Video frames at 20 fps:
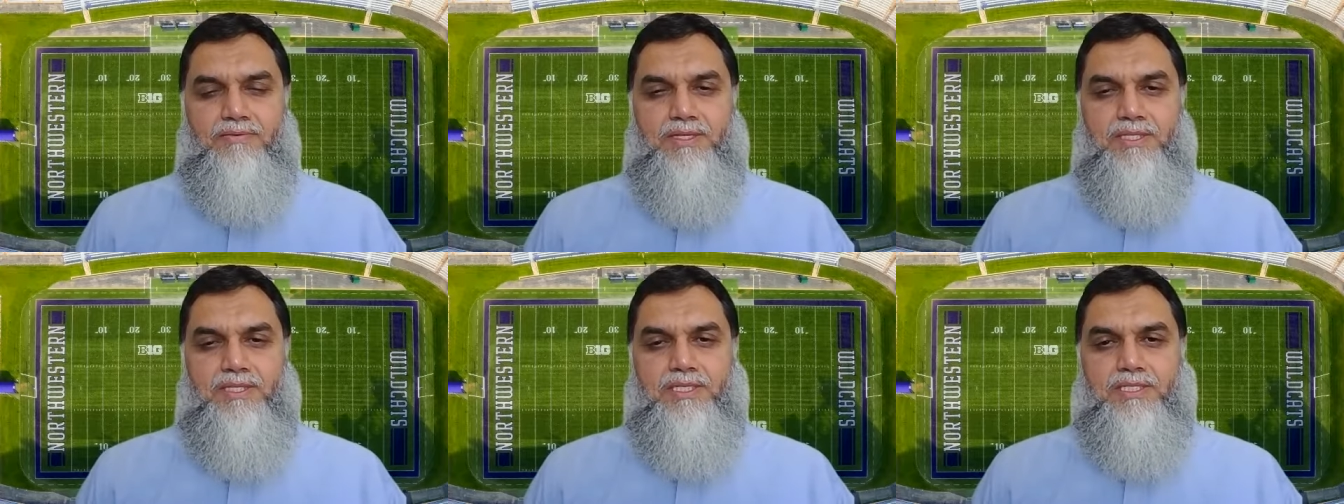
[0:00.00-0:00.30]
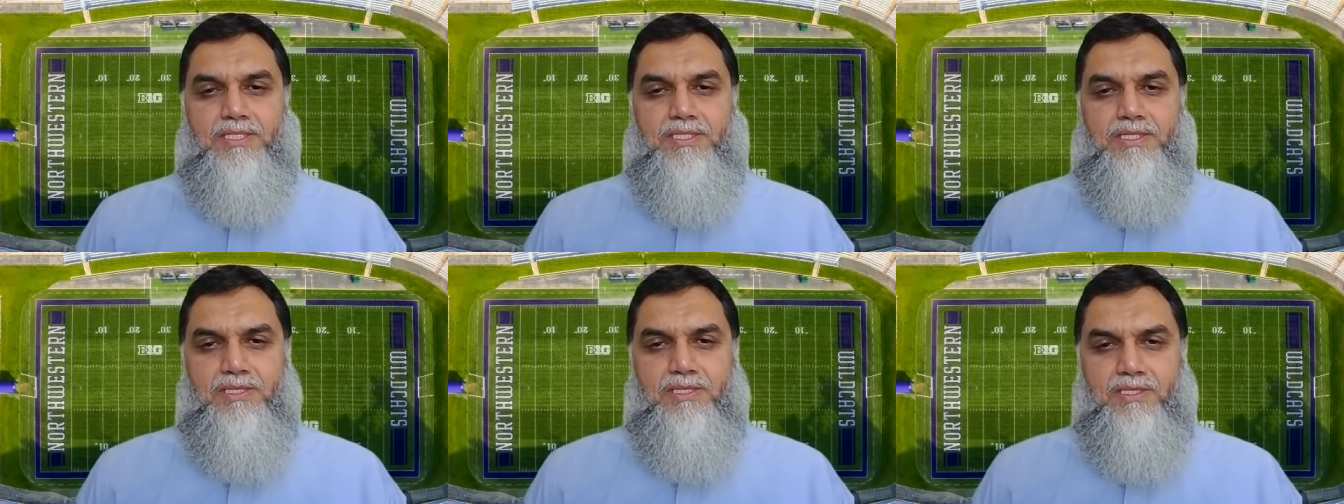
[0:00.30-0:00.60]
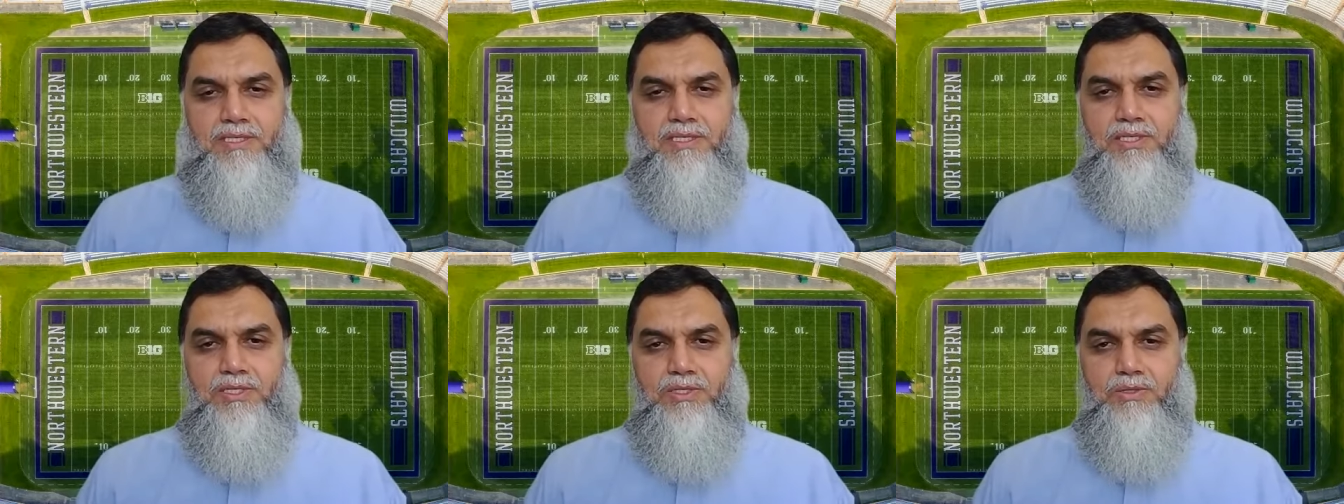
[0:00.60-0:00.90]
which is
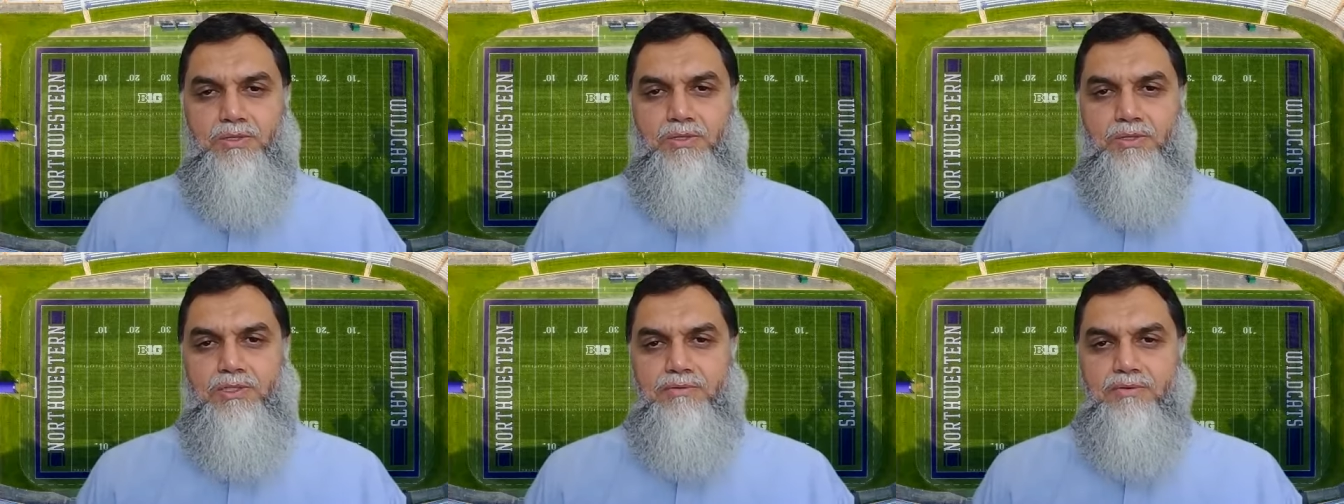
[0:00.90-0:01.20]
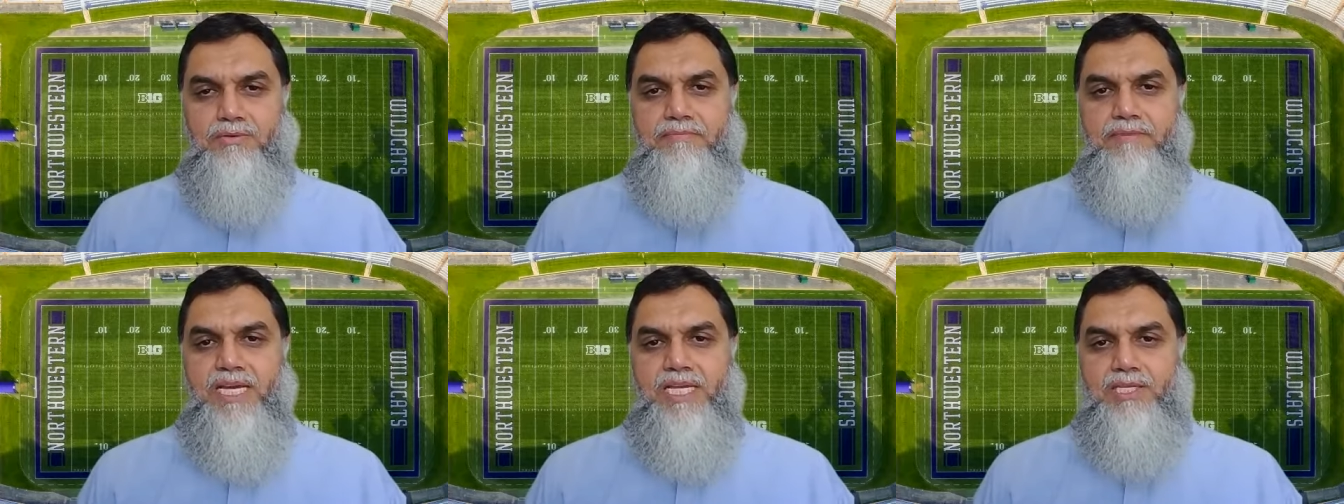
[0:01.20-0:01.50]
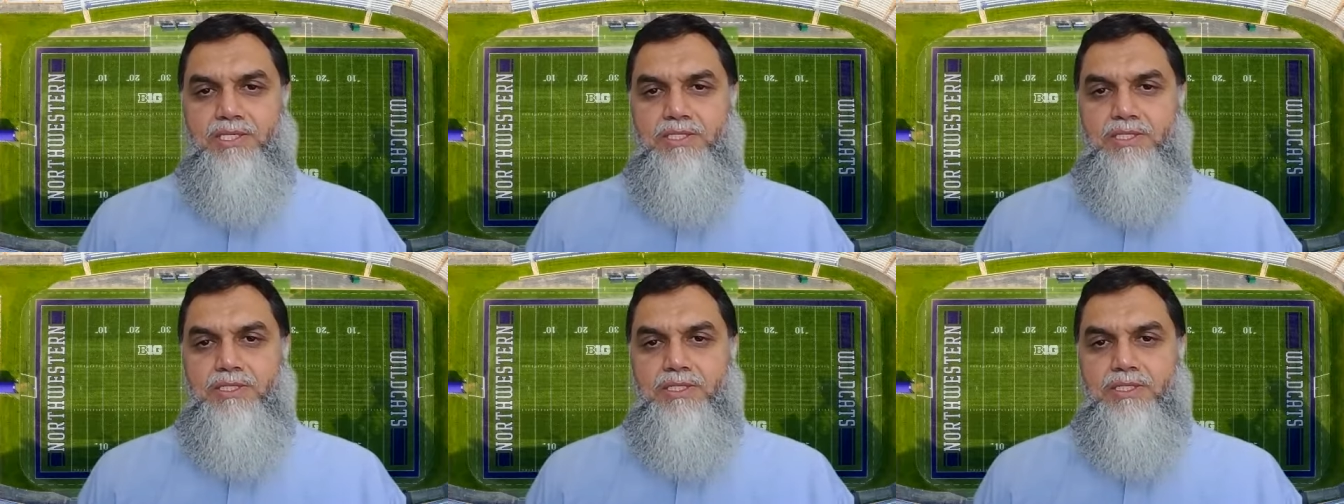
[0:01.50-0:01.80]
Decision Tools for
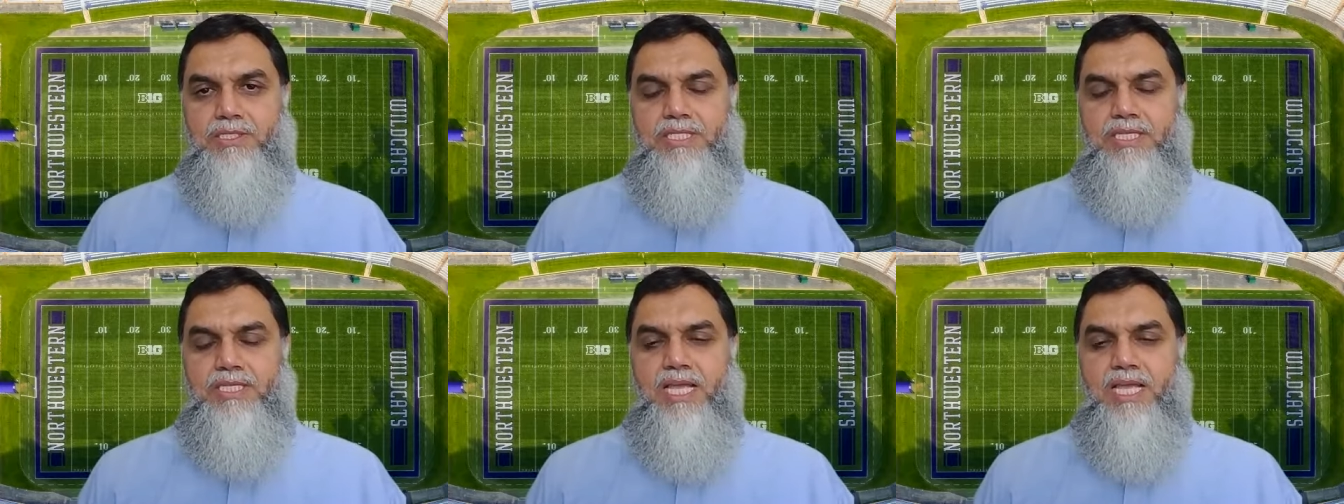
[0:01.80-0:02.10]
Managers,